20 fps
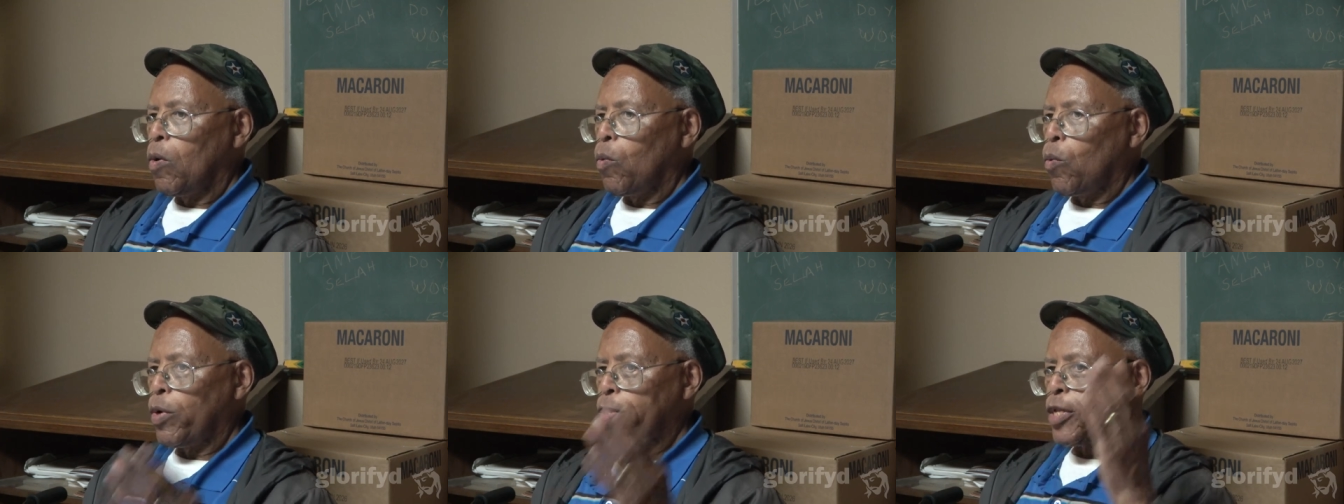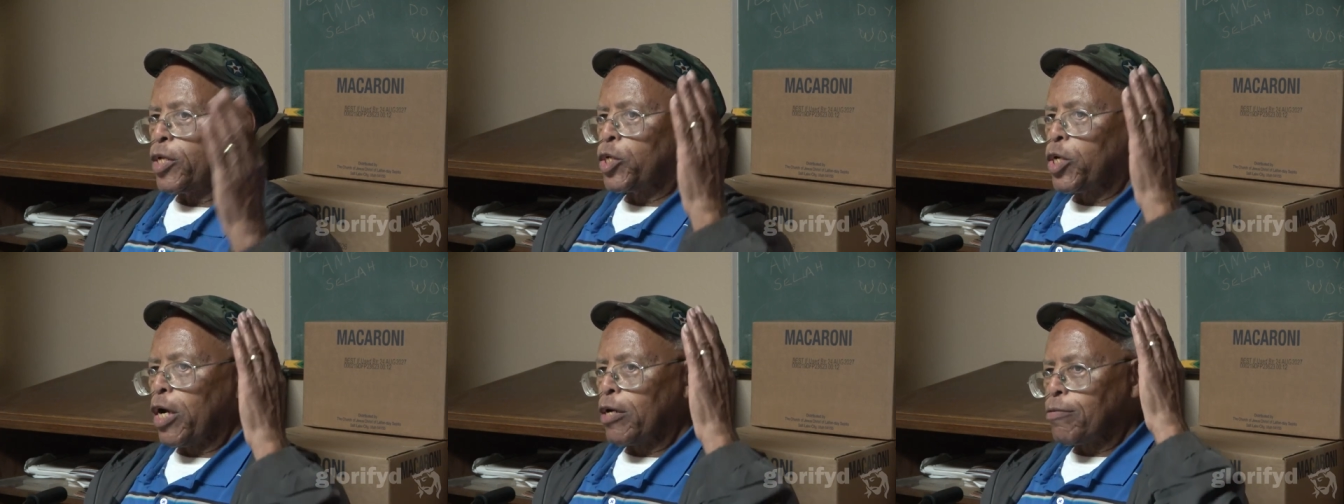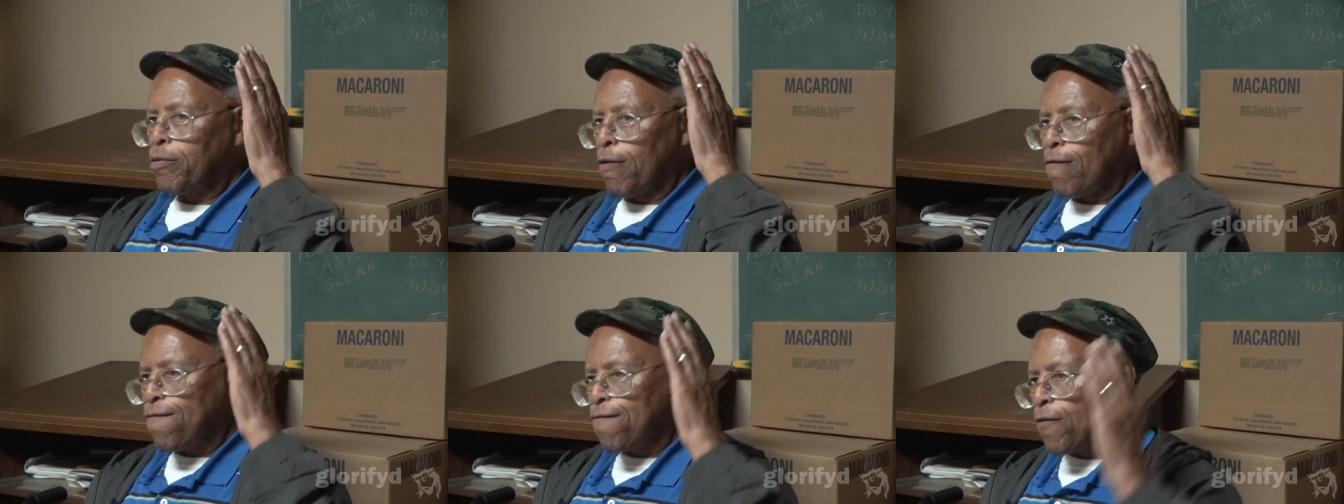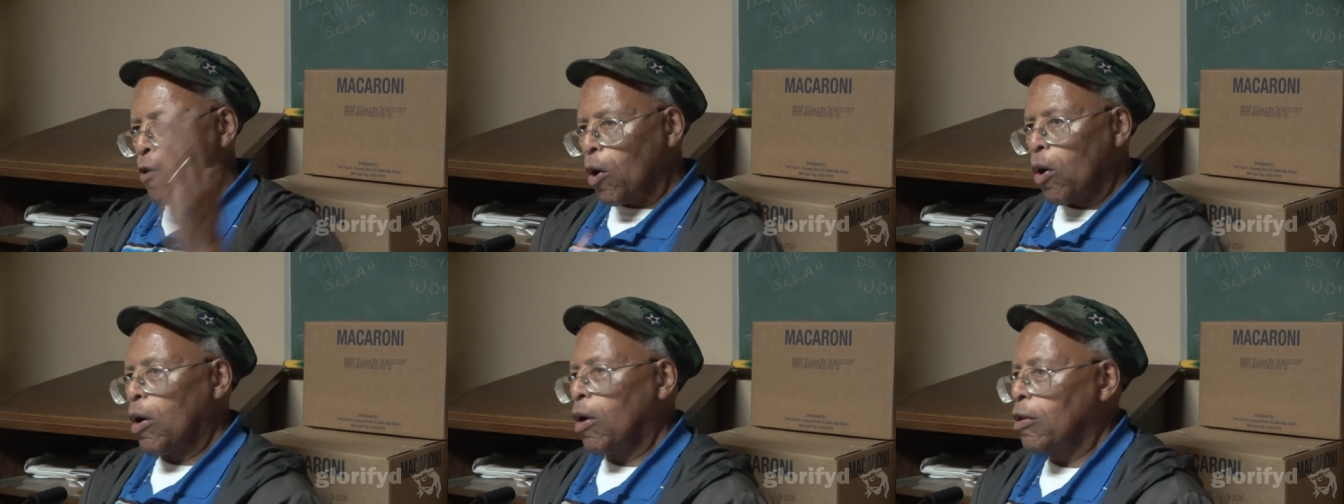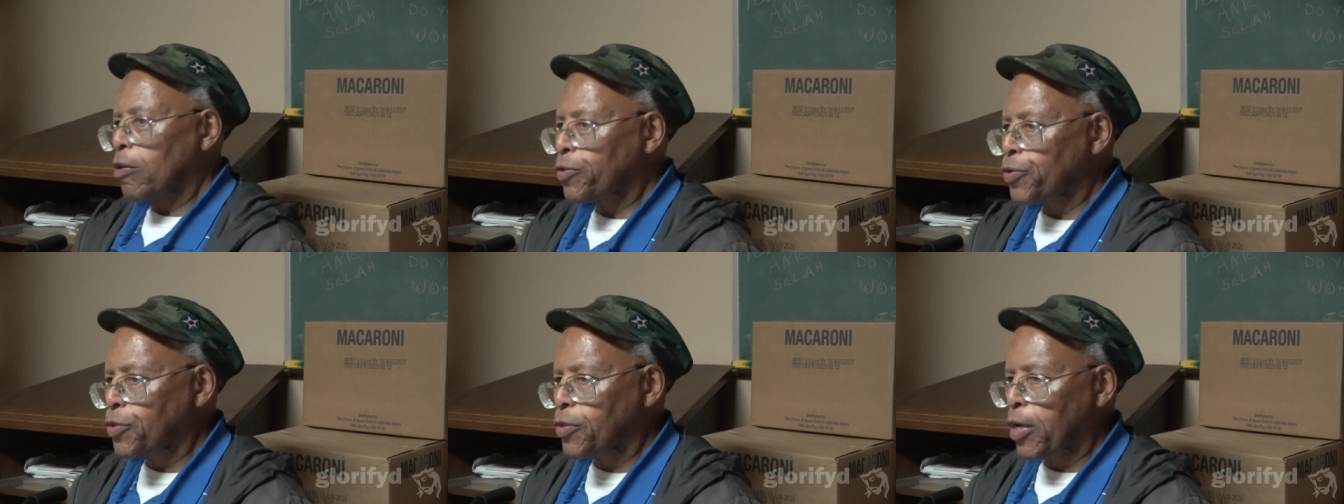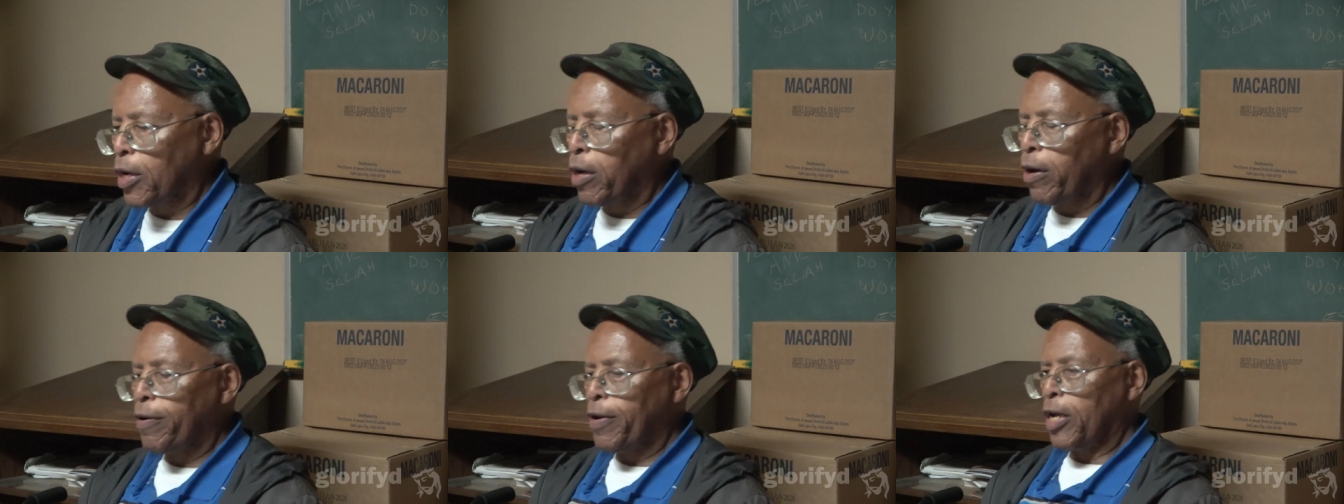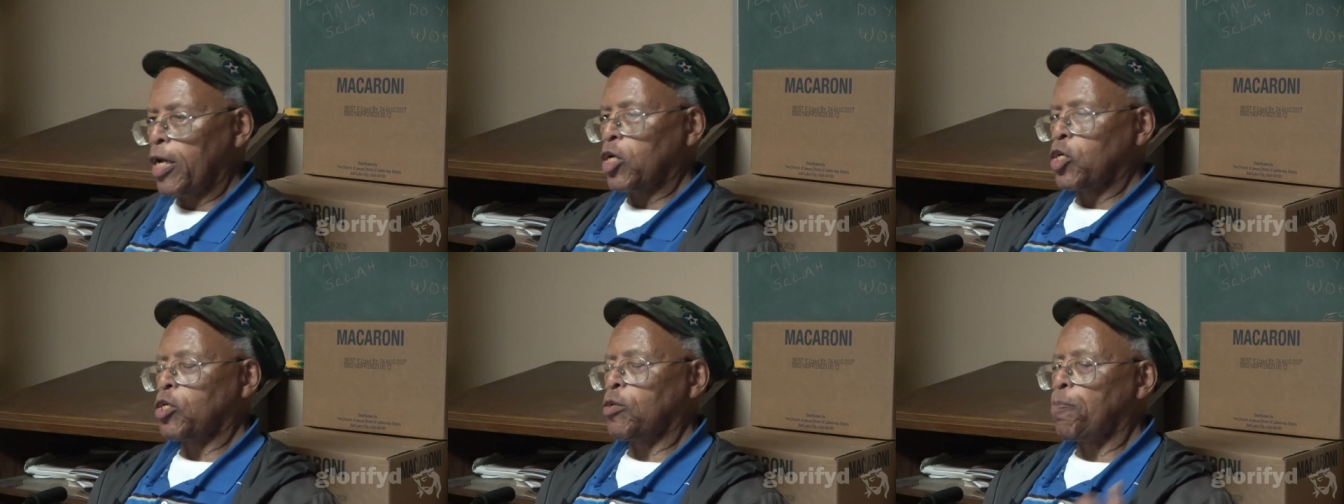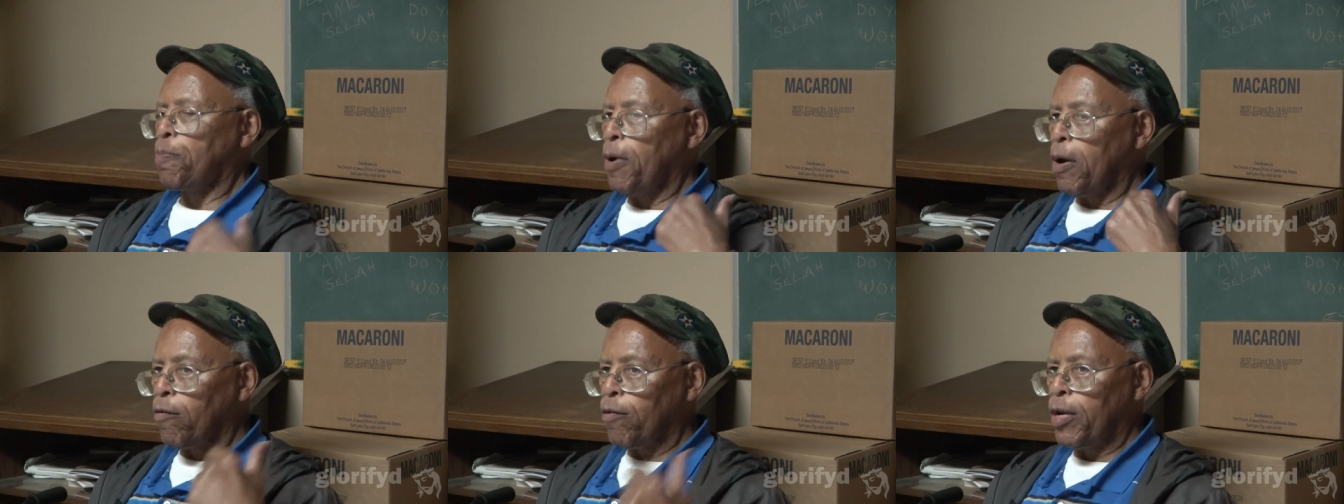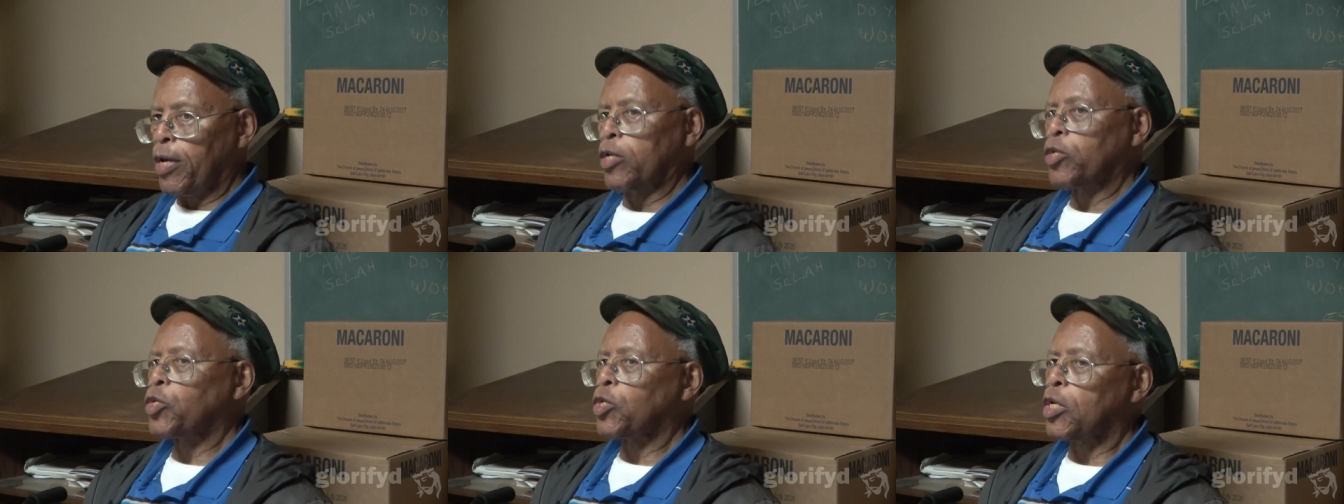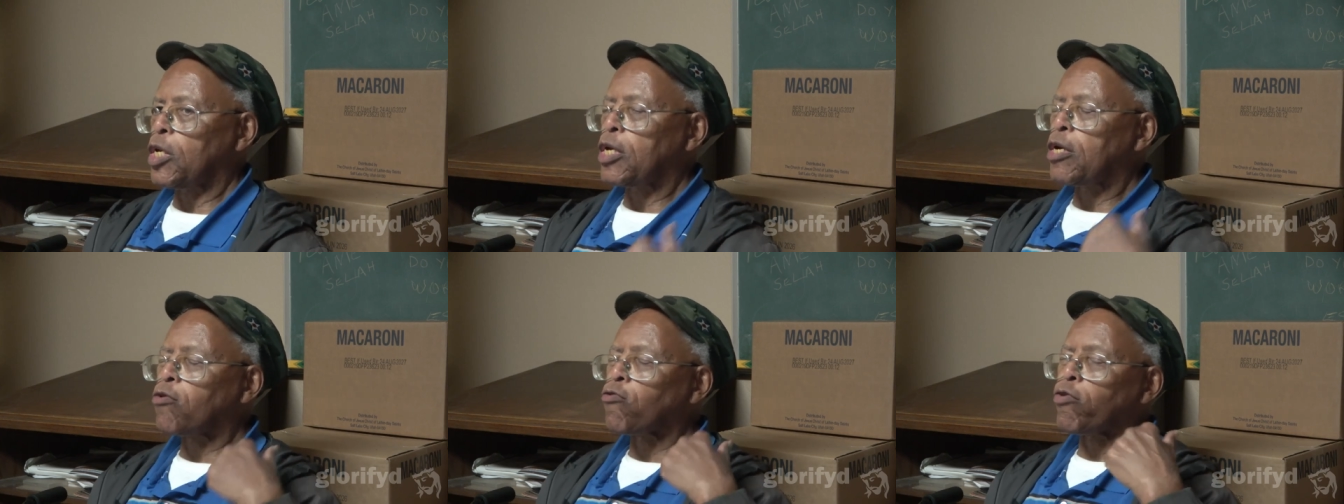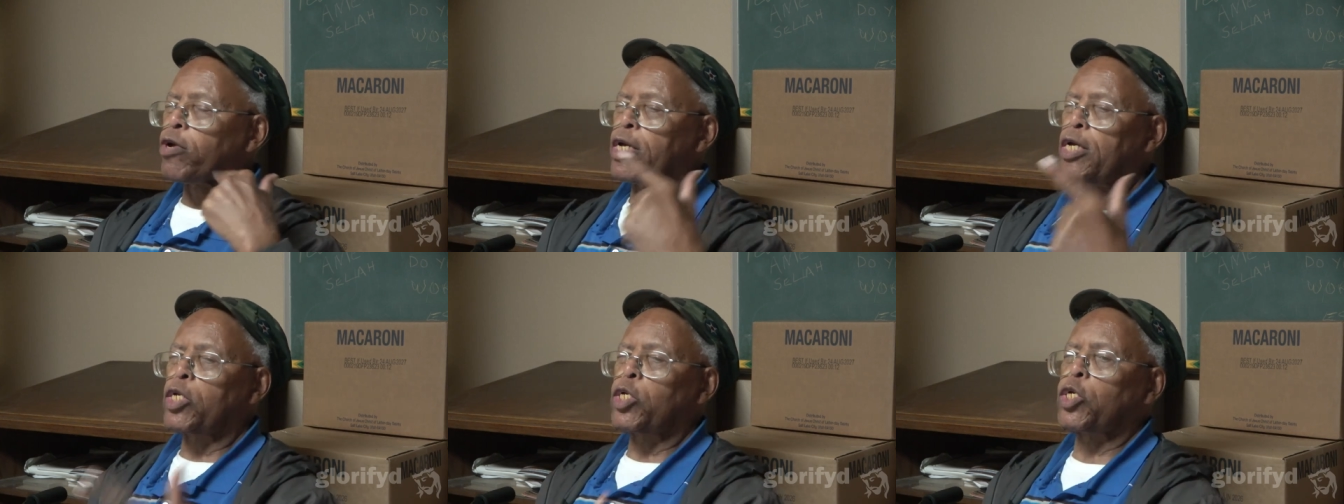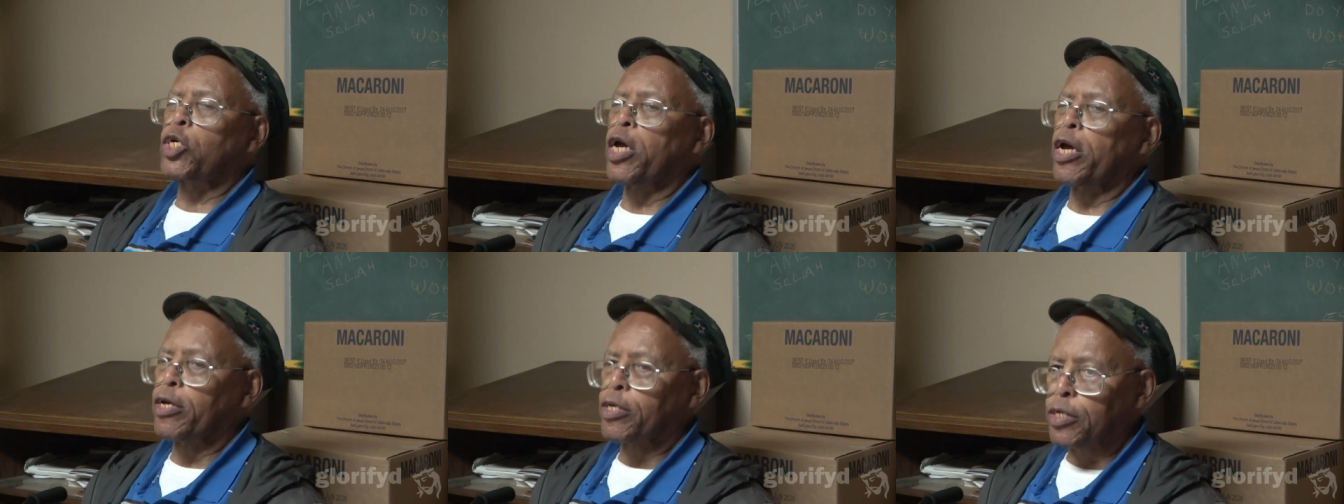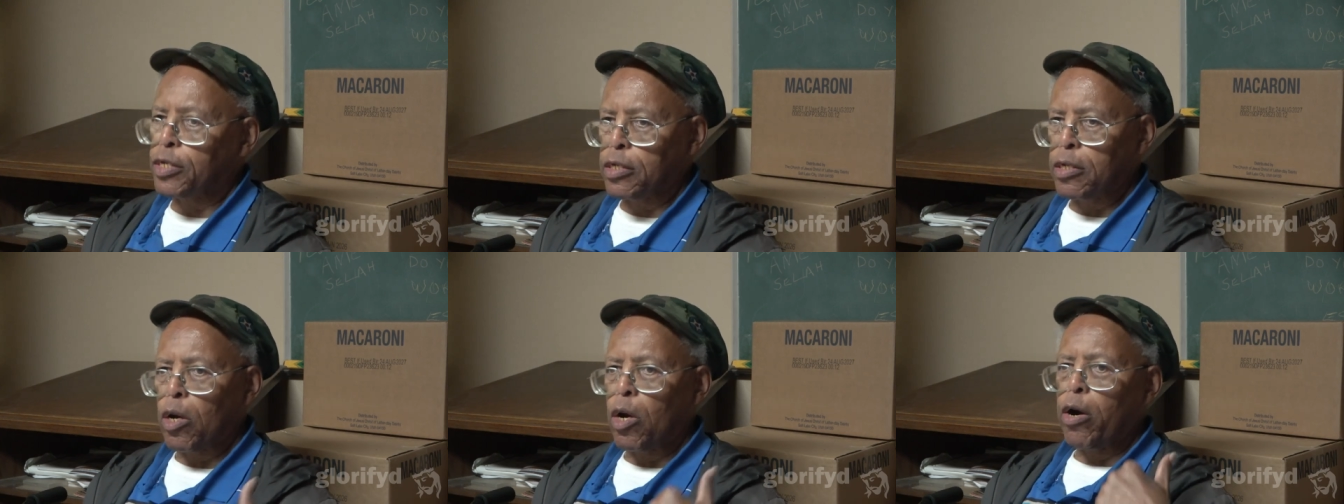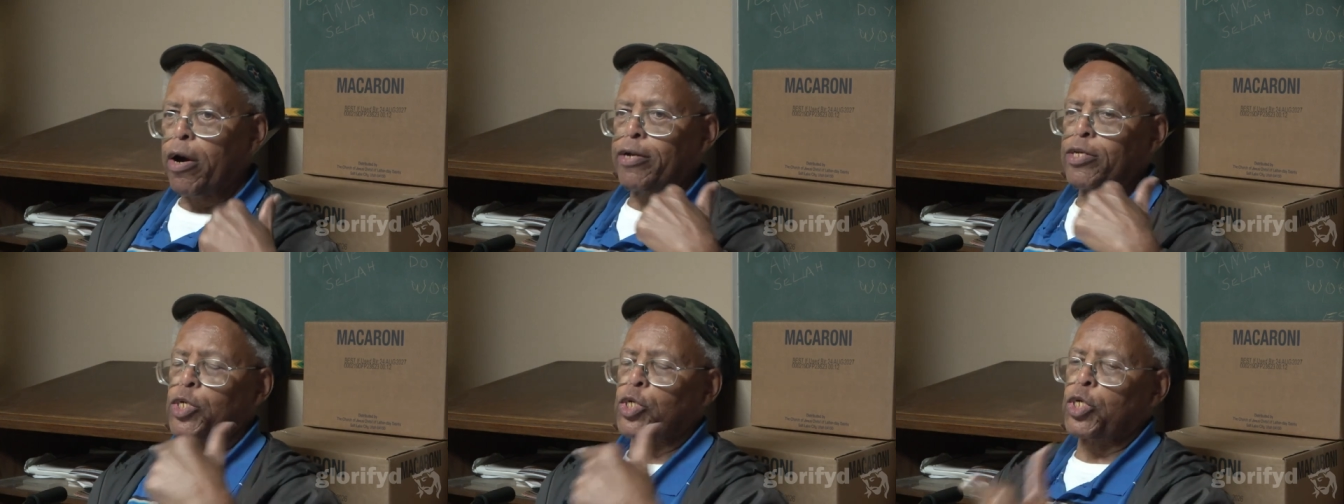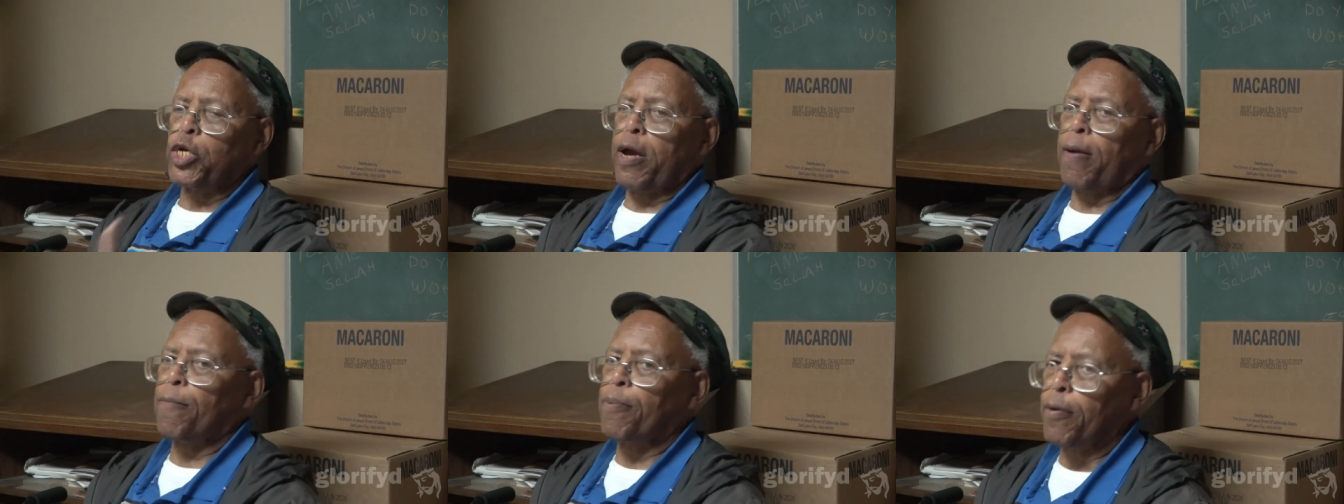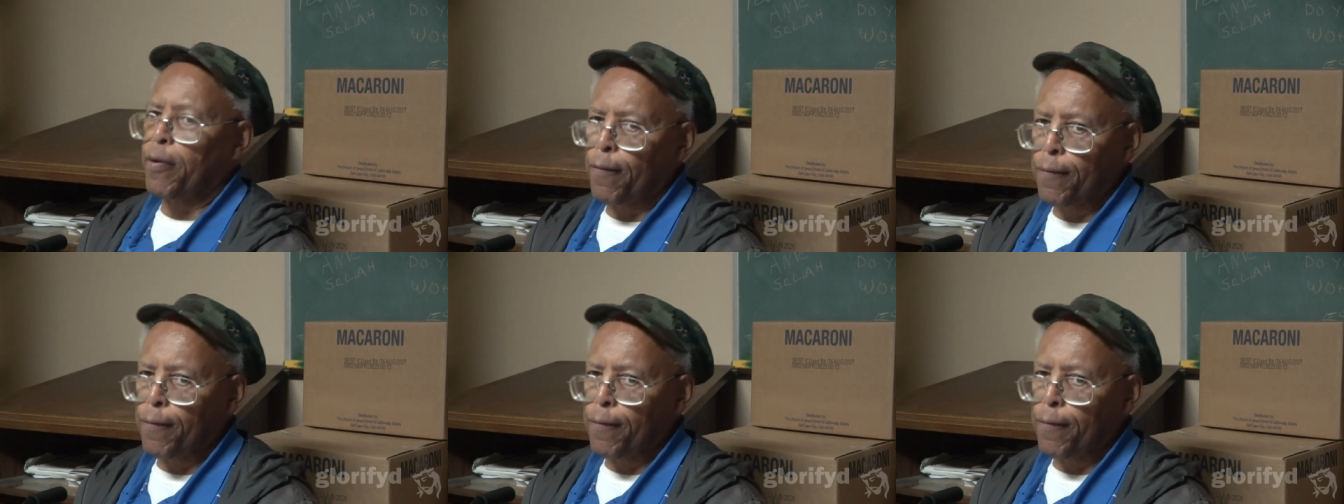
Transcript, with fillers: When the judgment falls, they're going to experience egregious hardship.